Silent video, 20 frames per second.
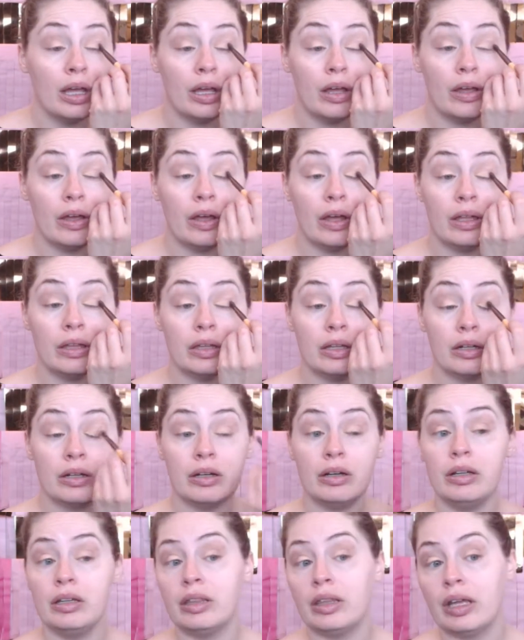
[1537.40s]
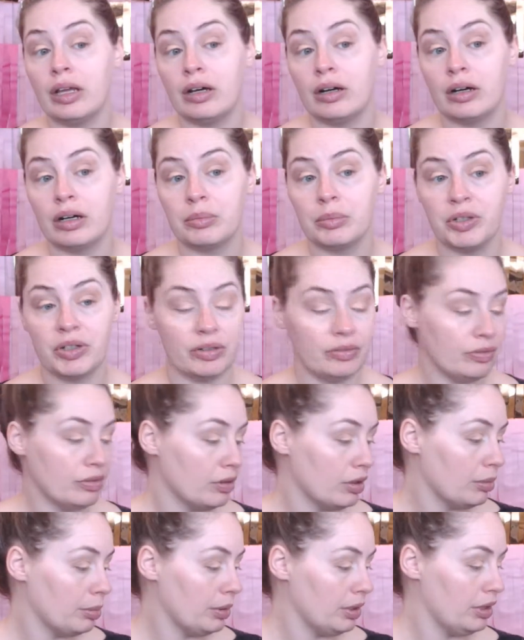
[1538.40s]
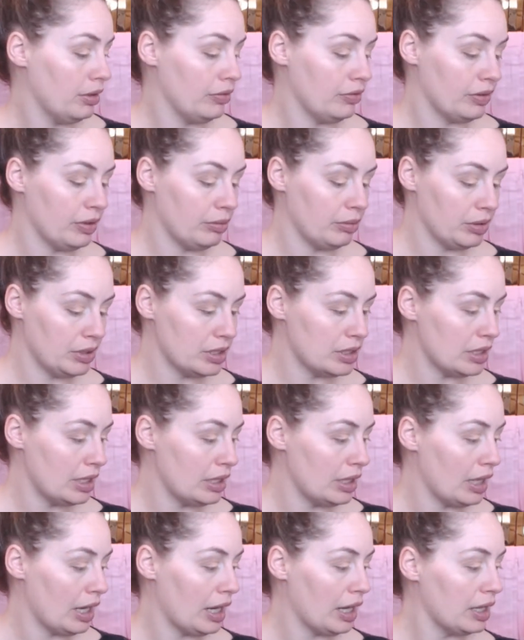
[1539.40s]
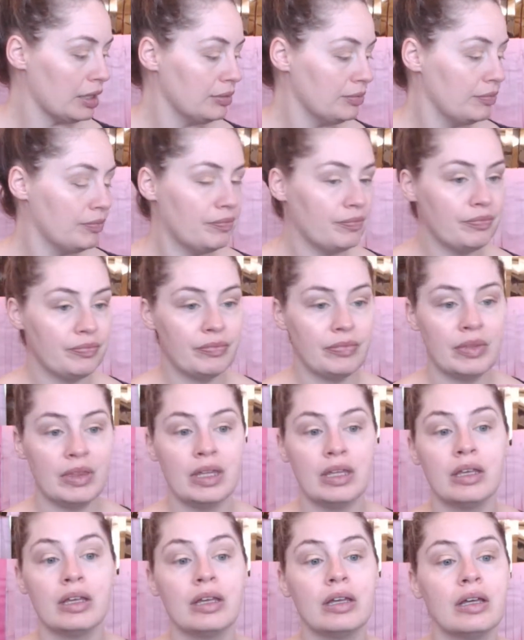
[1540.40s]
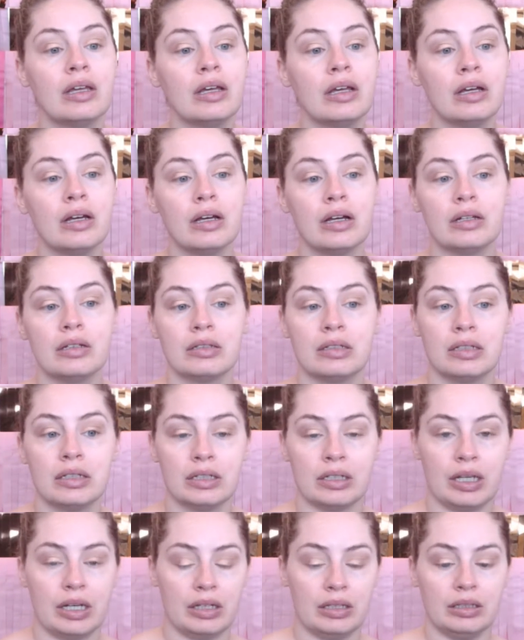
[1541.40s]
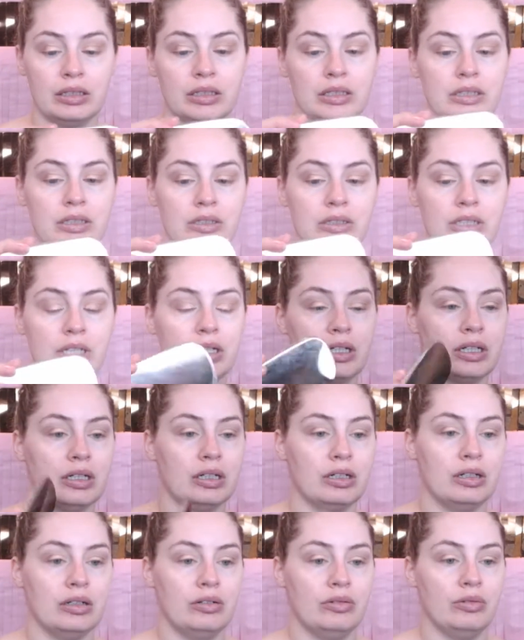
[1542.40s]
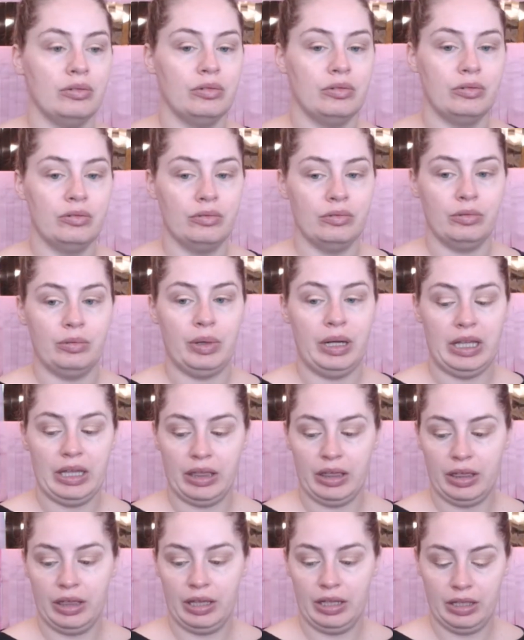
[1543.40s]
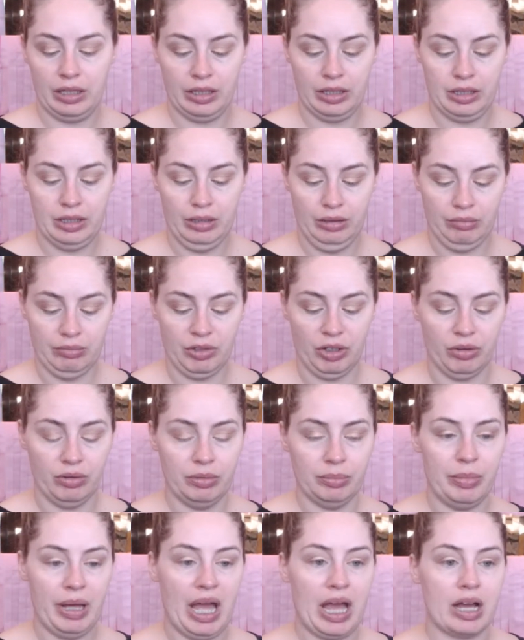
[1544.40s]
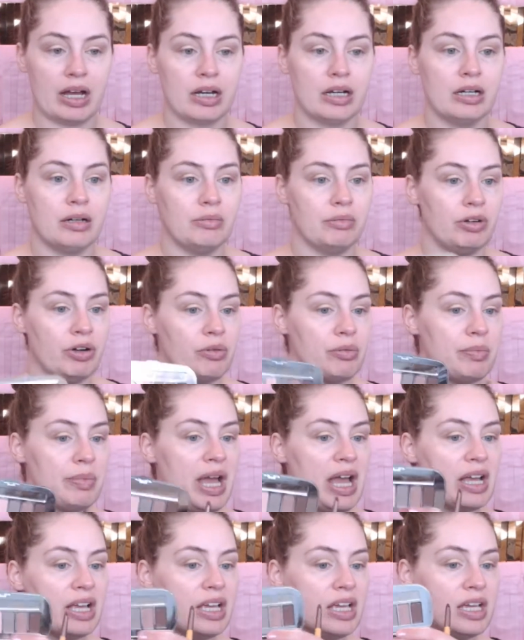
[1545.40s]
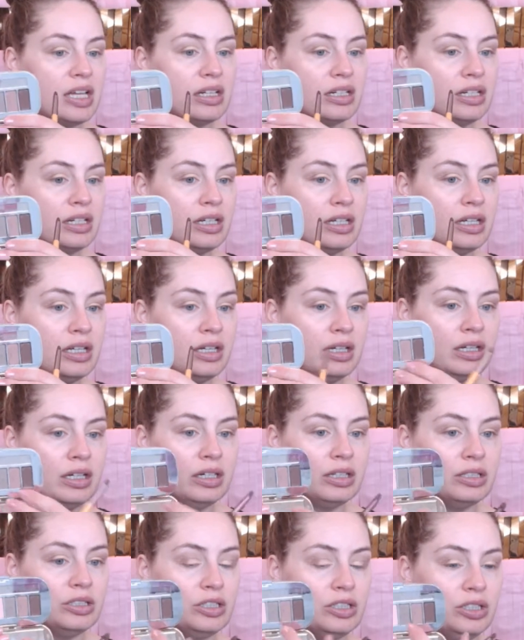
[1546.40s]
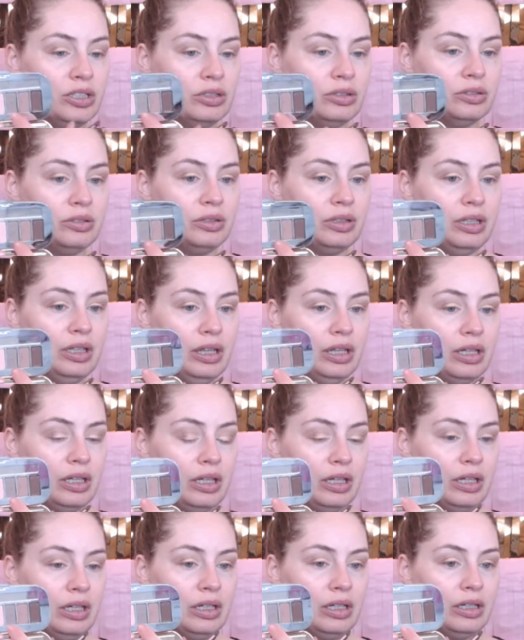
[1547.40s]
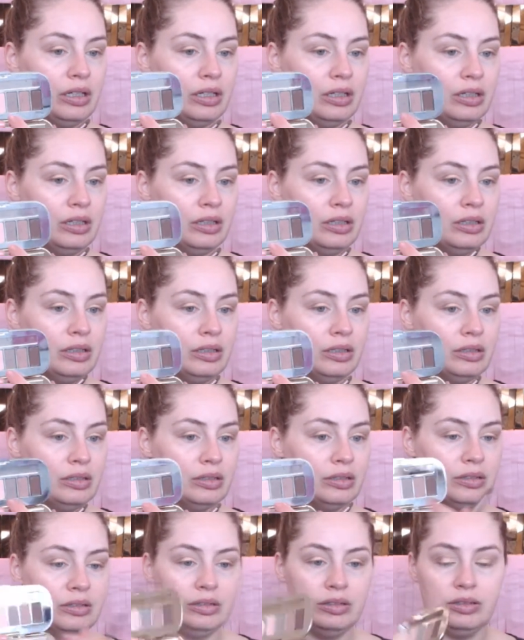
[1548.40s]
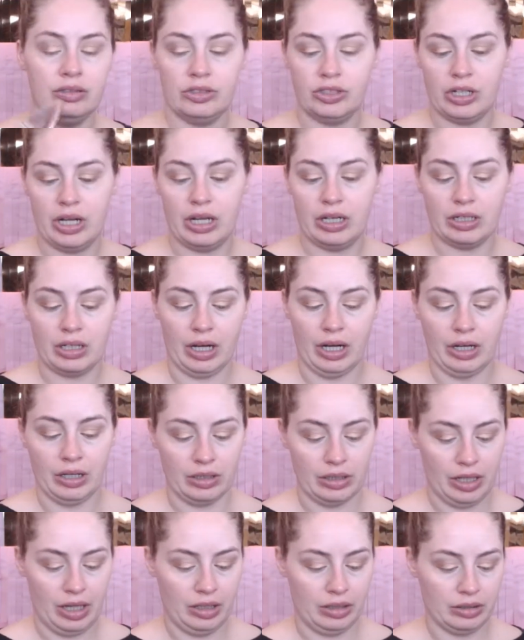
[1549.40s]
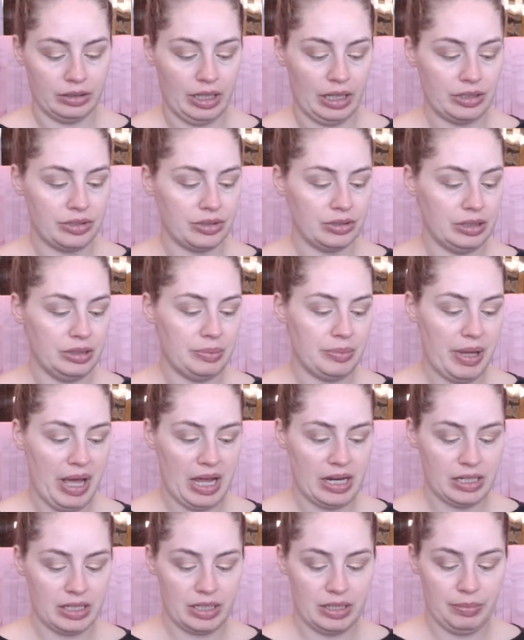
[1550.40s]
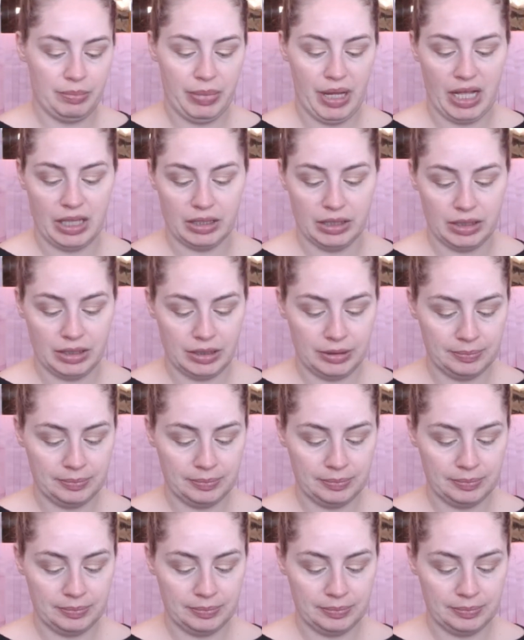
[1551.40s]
And they are more informative, I will say that. I'm gonna get a little darker with going back in to the Jane Iredale Naturally Matte palette.